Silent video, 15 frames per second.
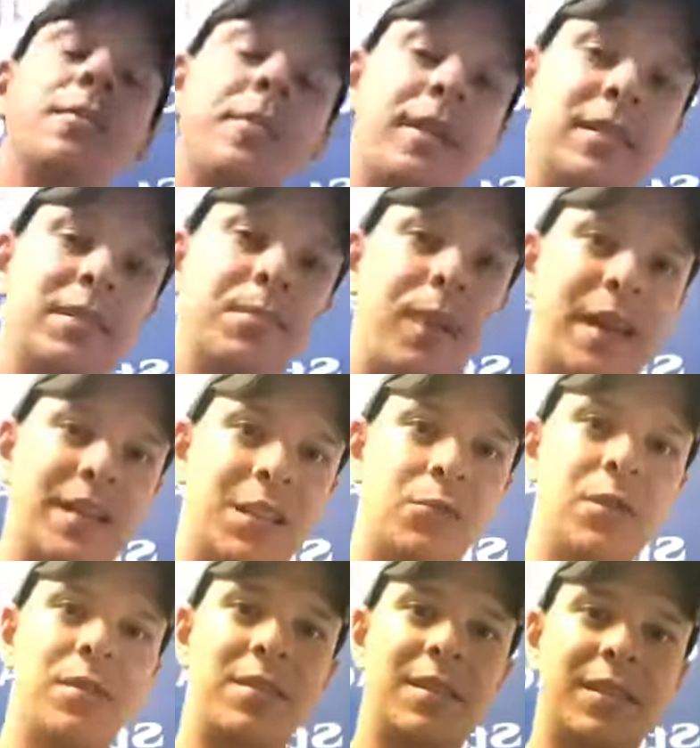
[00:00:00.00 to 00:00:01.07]
that is
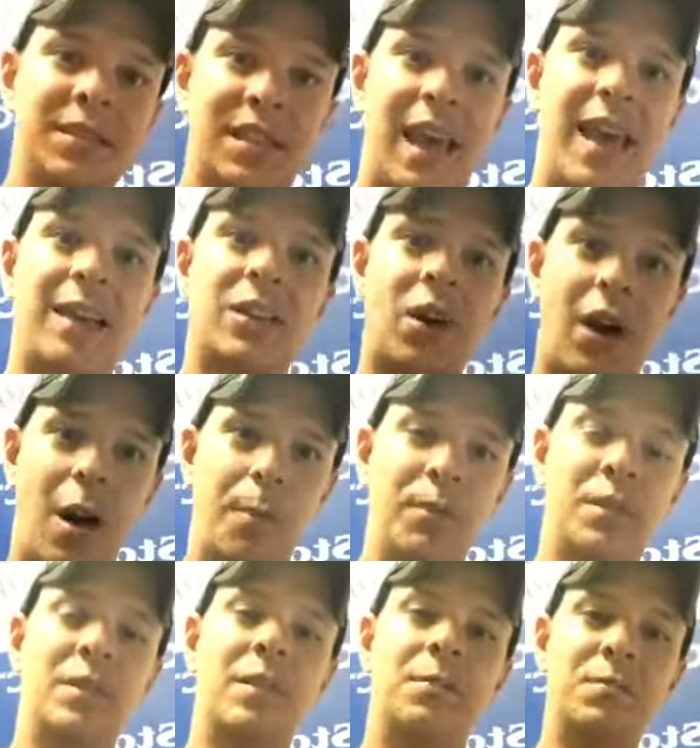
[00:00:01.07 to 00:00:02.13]
basically the exact
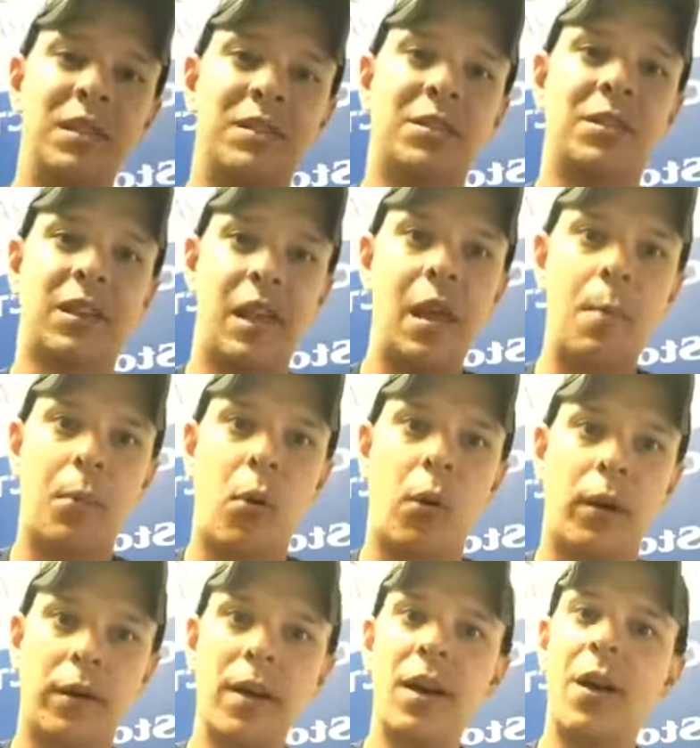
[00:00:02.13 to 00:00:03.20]
opposite of Mr.
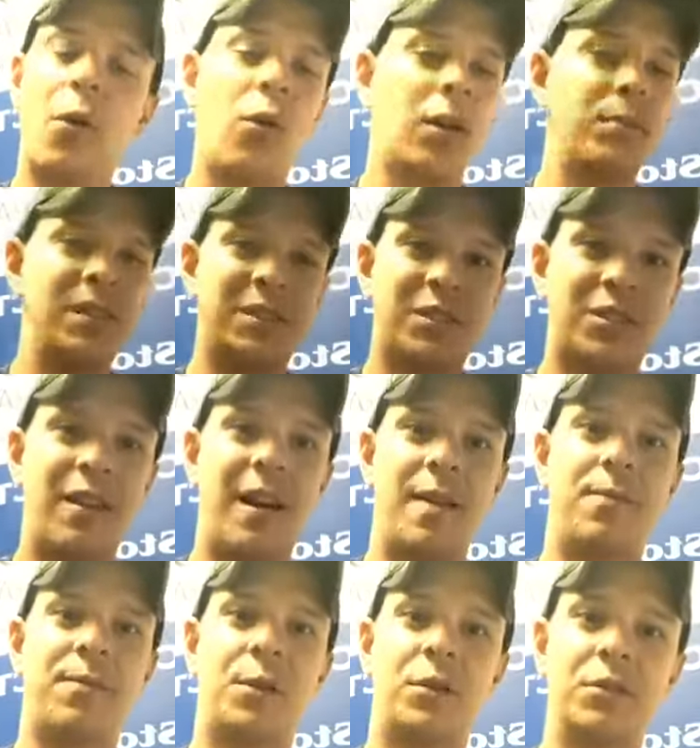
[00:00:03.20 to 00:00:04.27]
Keyboard or Mr.
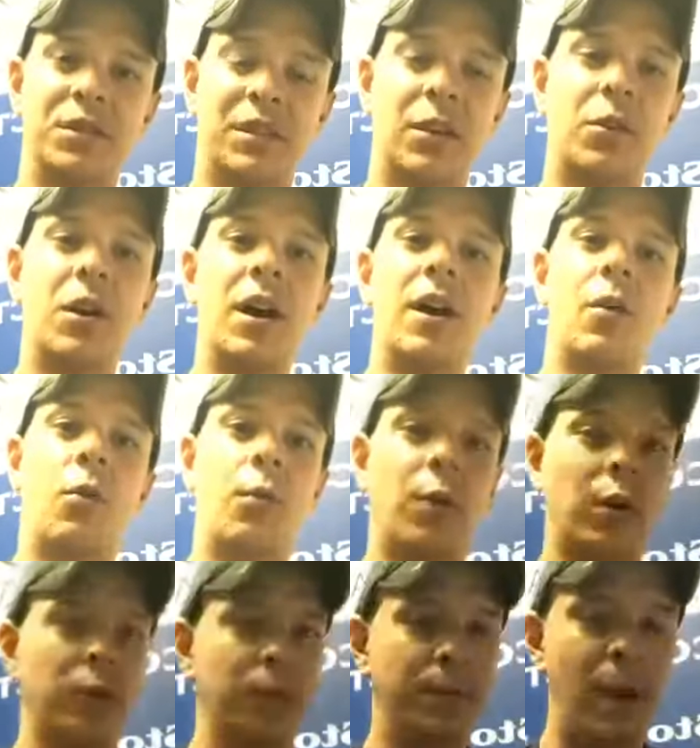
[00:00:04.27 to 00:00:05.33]
iPhone. So when
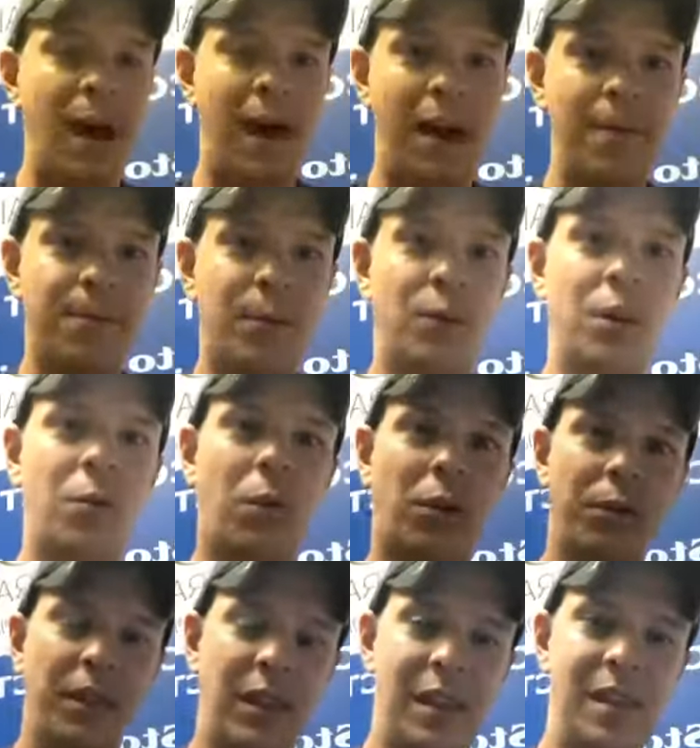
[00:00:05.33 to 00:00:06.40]
we're on the iPhone, we're
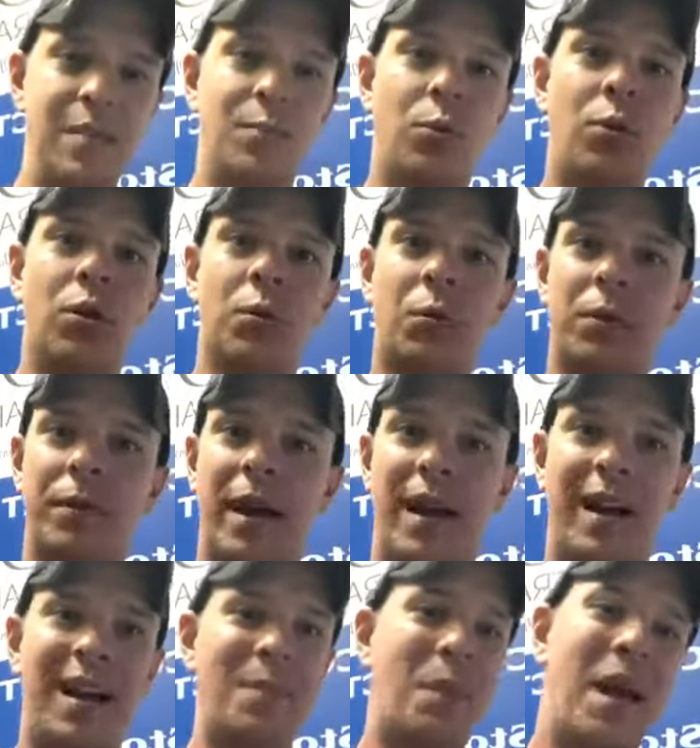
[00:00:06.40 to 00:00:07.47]
on the keyboard, we're on the
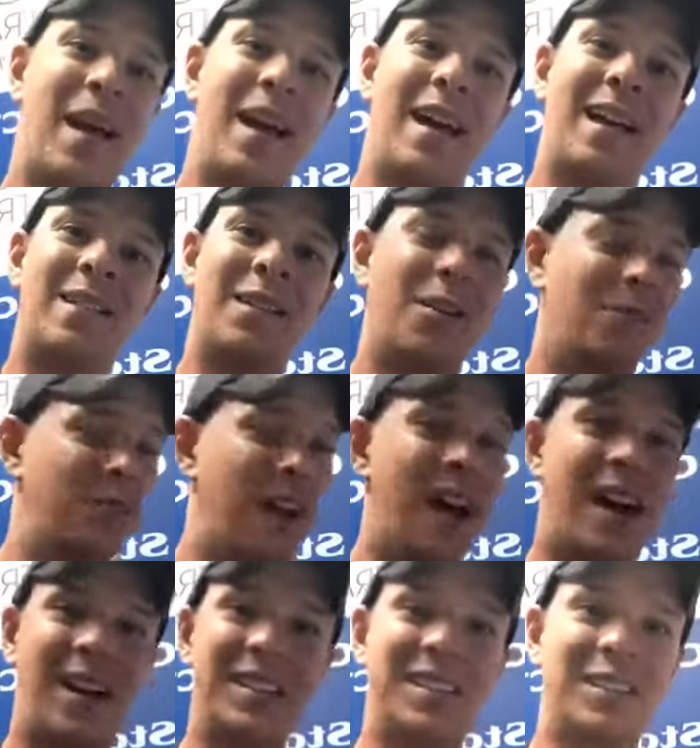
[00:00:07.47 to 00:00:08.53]
iPad, on
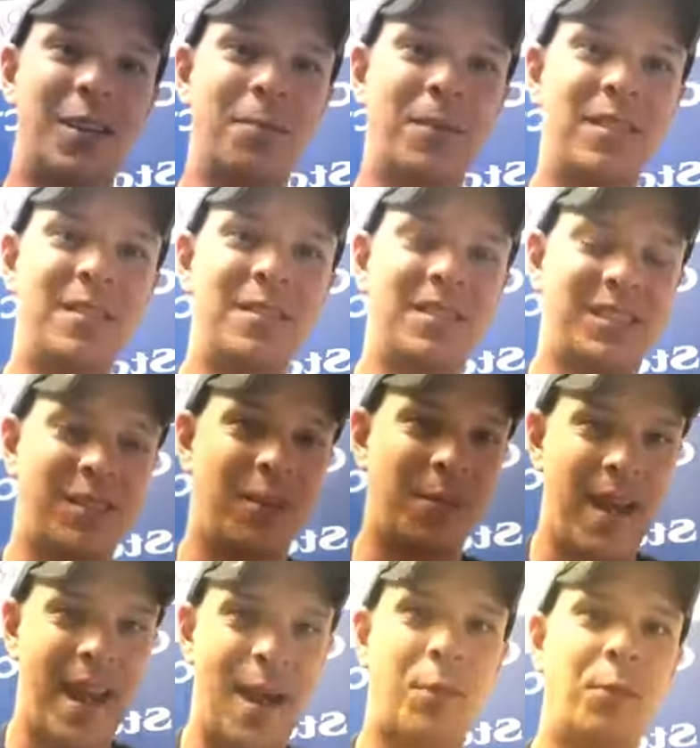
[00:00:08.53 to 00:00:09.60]
the something, you can tell I'm
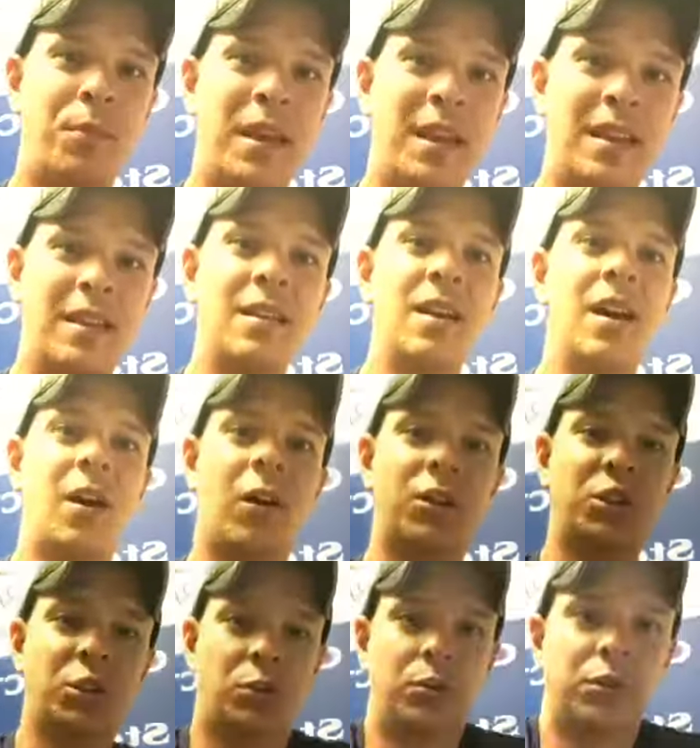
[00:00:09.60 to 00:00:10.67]
an Apple man. Our
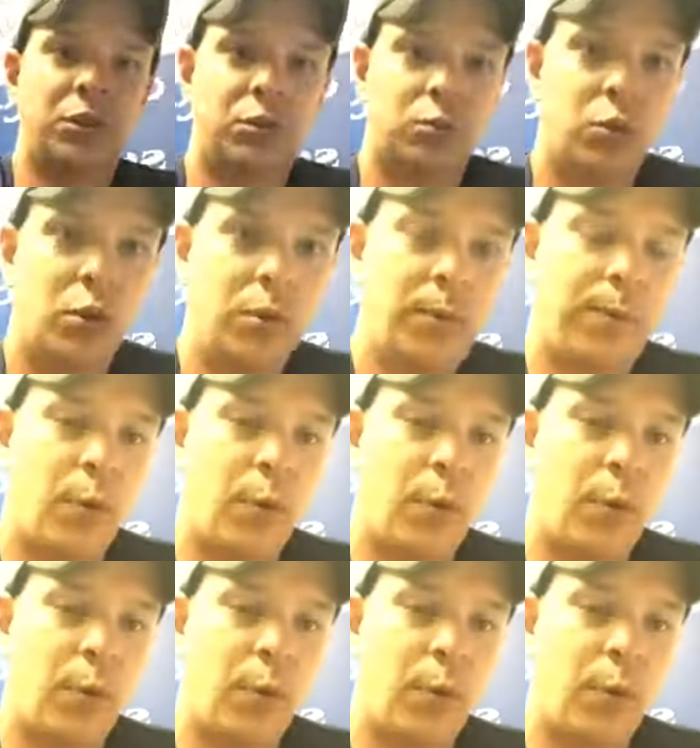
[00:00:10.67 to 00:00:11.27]
shoulders are rolled